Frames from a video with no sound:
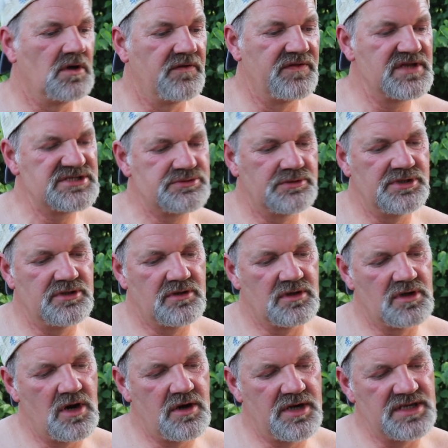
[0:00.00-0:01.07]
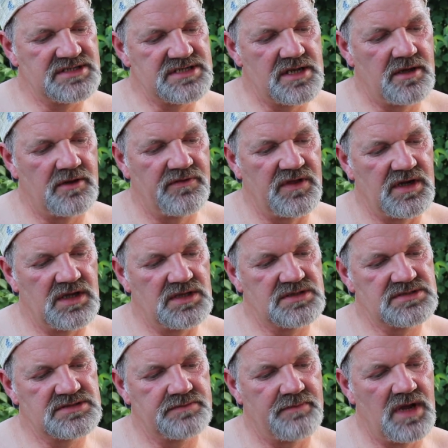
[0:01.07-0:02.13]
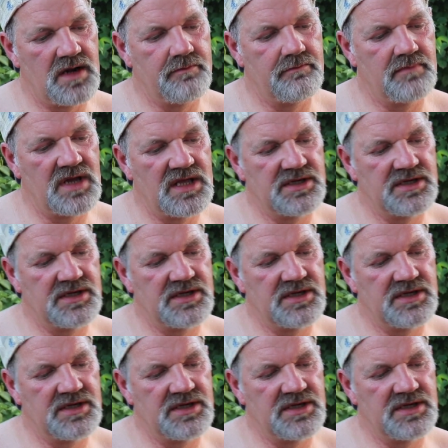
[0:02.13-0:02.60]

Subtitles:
on this one, you can already tell that it's my